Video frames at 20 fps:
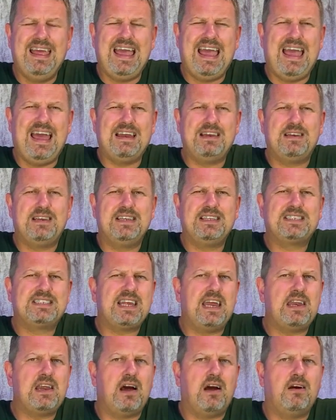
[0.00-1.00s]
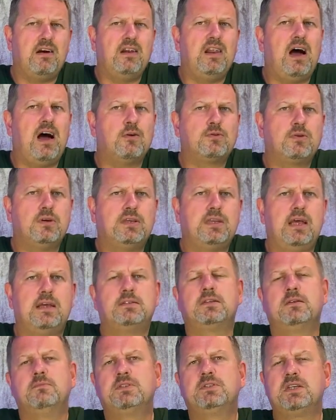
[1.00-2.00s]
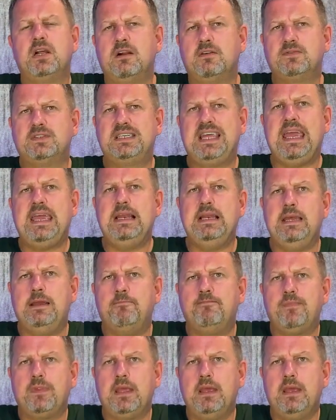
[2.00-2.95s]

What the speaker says: and instead are allowed to test themselves daily.